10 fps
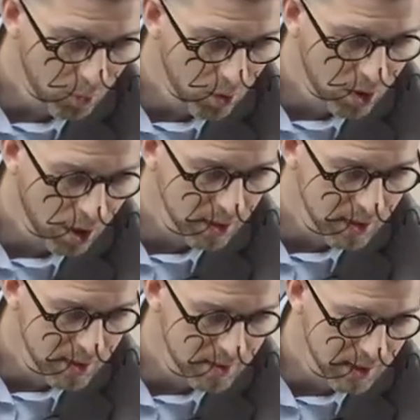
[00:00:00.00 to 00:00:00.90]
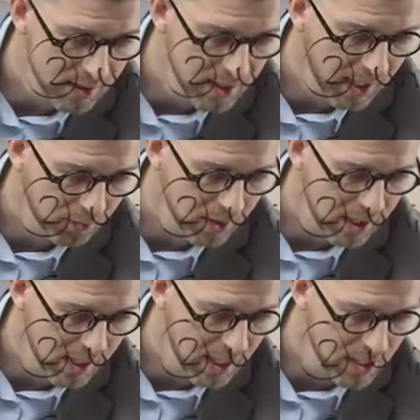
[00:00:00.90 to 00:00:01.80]
we'll call it his
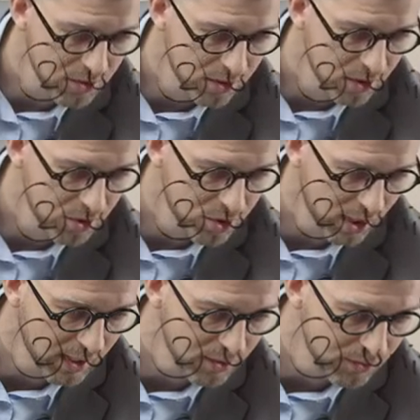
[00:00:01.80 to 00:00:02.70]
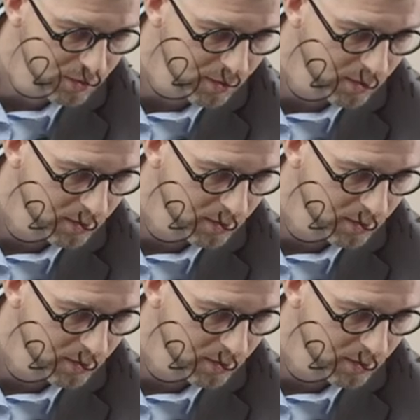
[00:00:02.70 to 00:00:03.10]
integrity as judge.